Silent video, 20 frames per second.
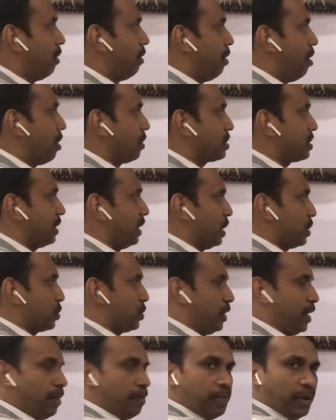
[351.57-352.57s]

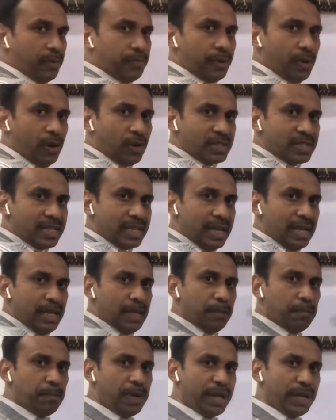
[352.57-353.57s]
oxidation number of oxygen
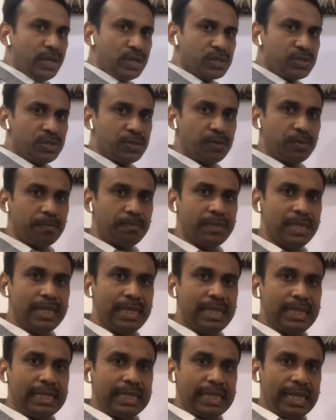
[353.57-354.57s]
-2.
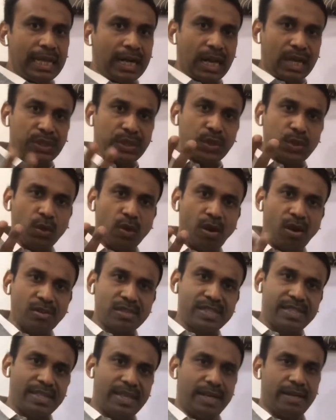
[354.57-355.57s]
There are 2
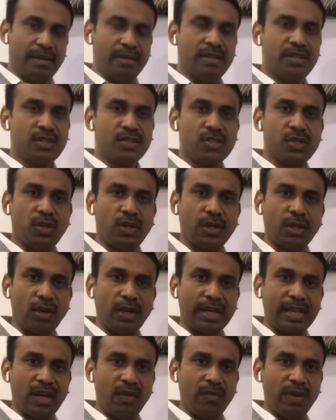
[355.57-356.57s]
oxygen. So
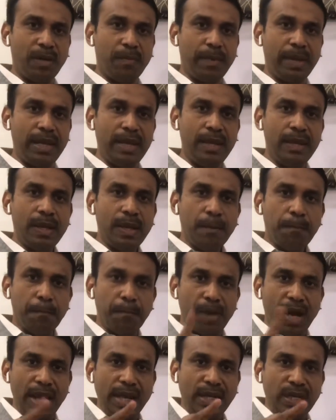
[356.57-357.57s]
total will be
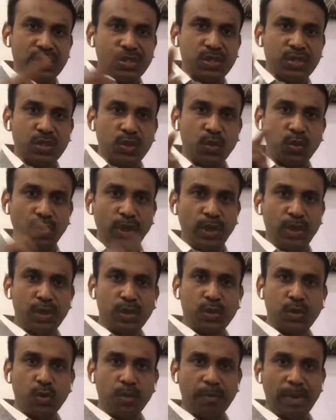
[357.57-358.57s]
-2 into
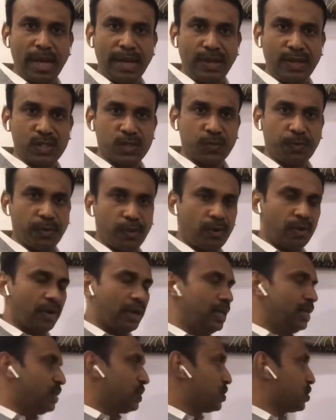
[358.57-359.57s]
2 -4.
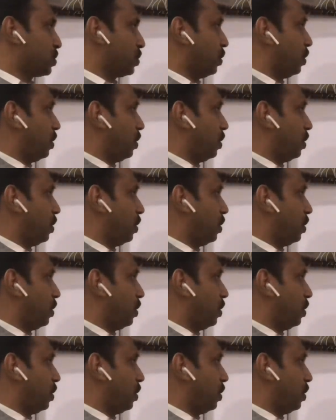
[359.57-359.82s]
So